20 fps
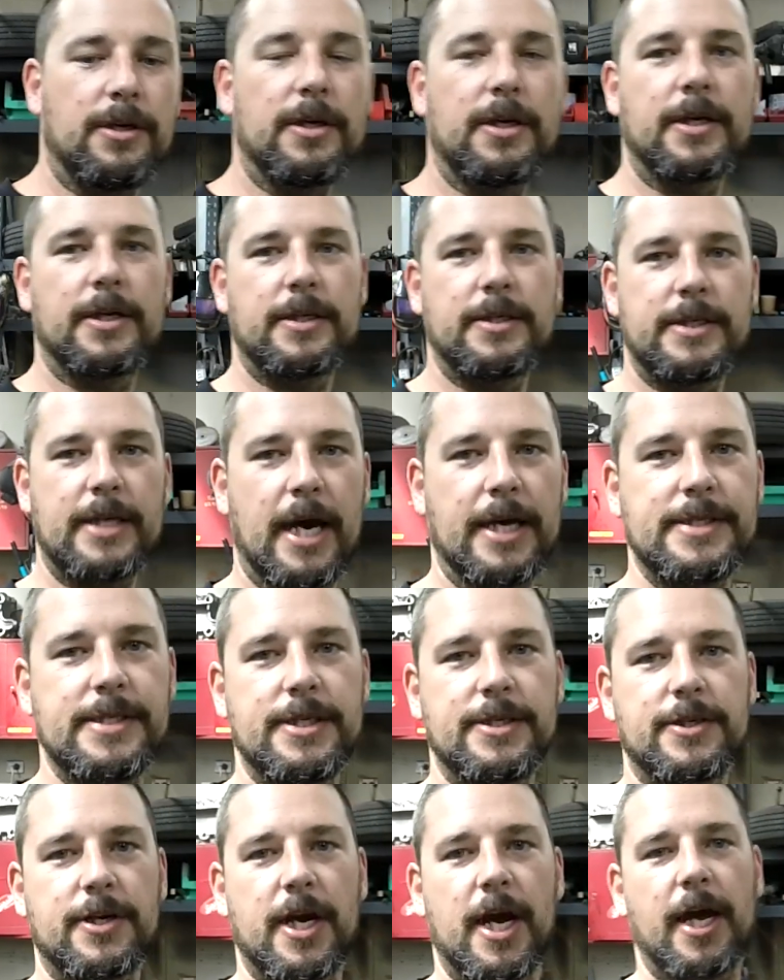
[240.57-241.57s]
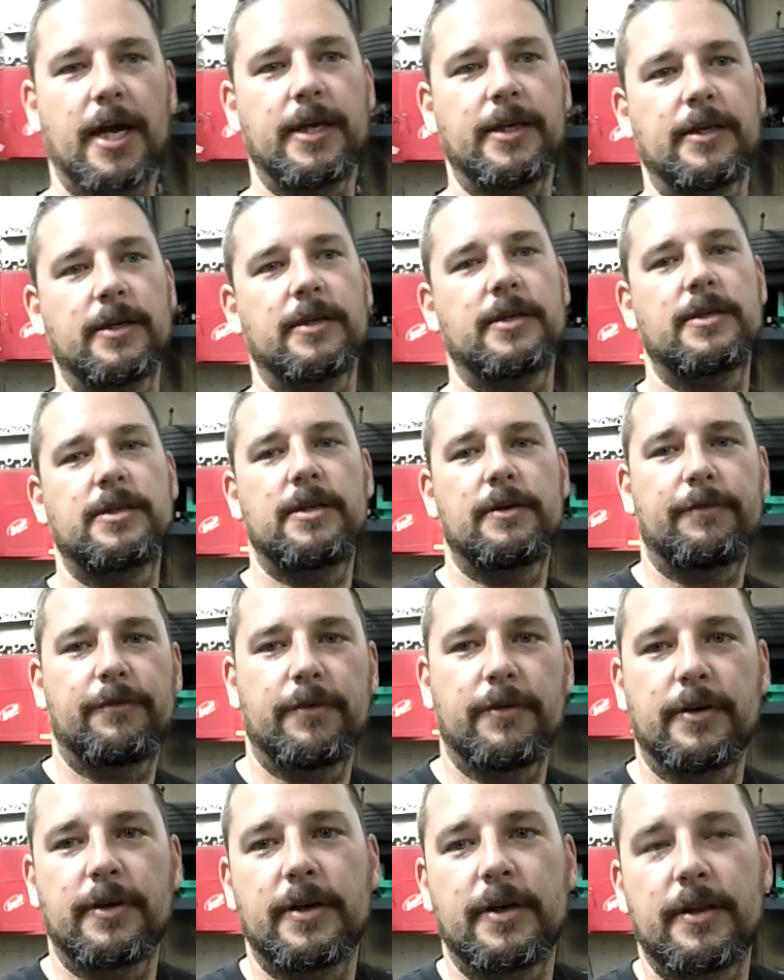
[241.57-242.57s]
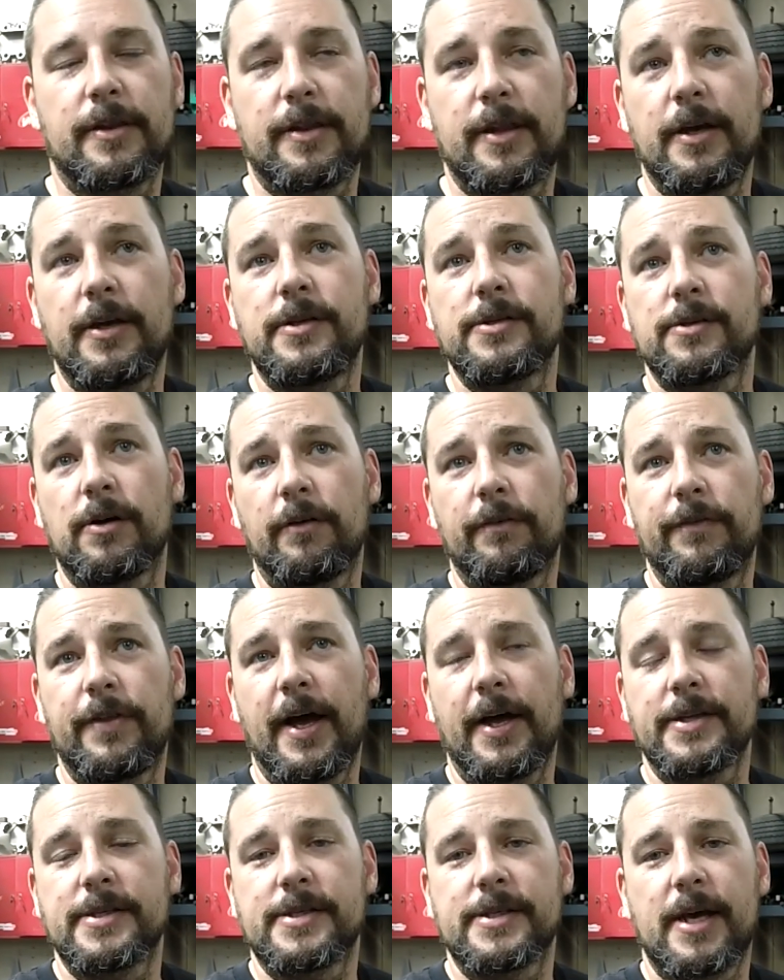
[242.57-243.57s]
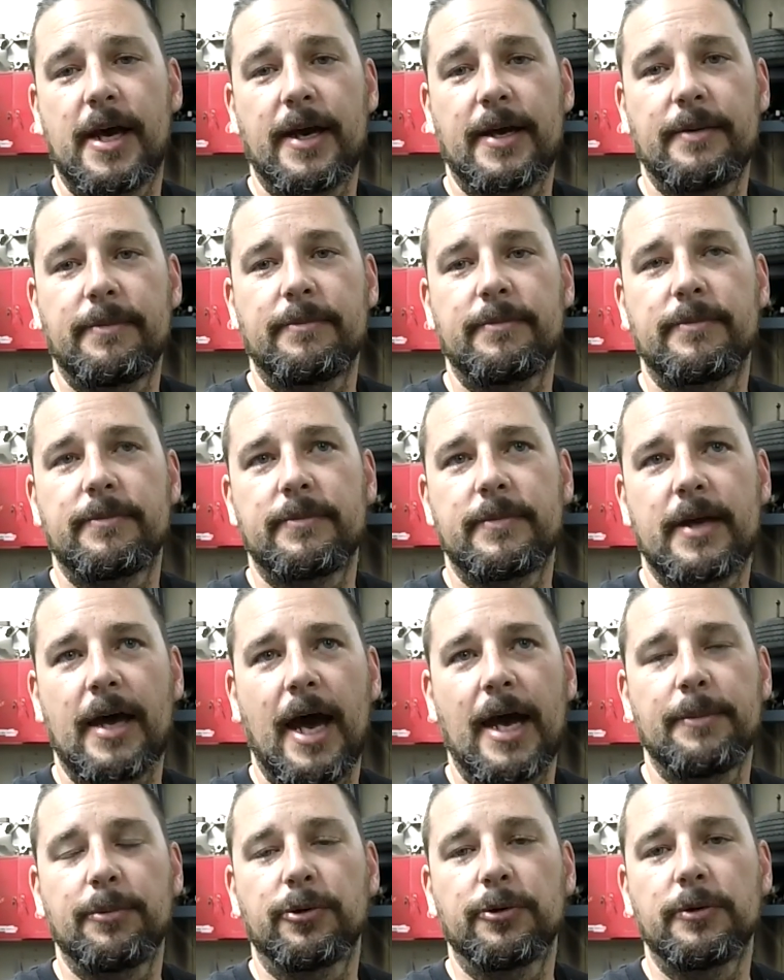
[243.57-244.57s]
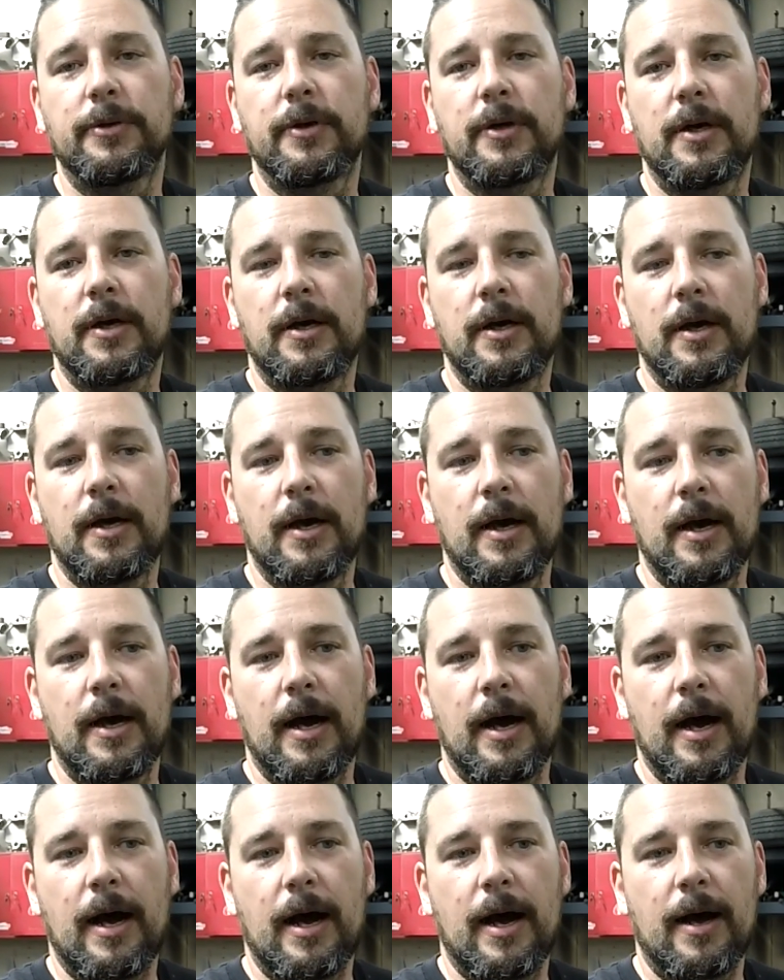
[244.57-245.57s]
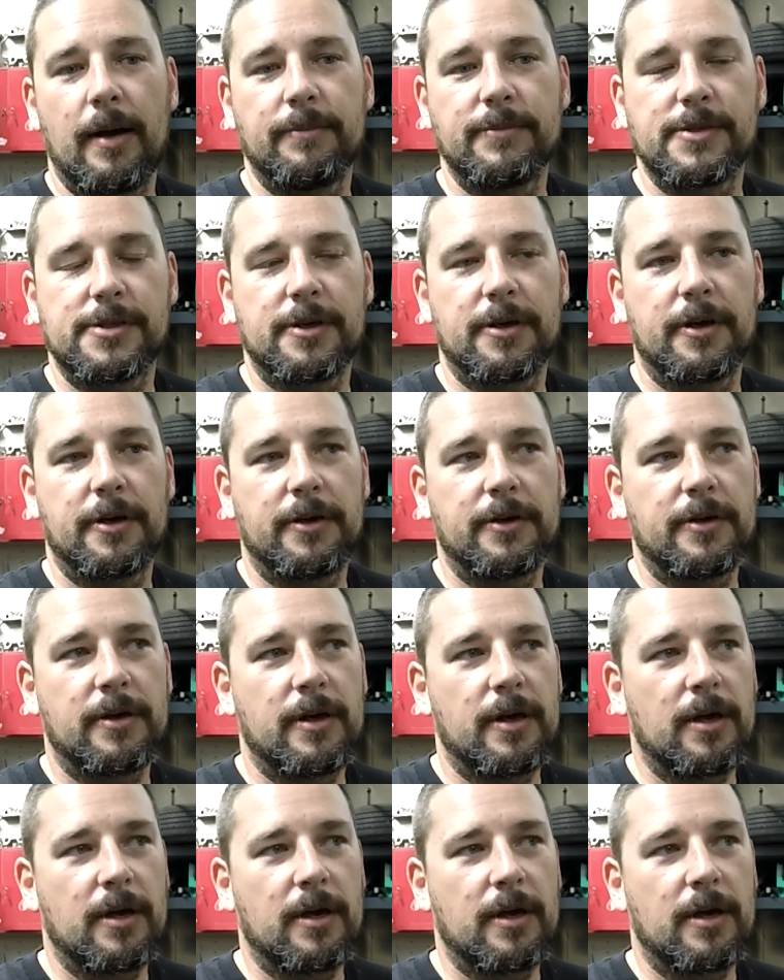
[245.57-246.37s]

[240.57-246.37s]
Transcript: can daisy chain different things off that same cable. So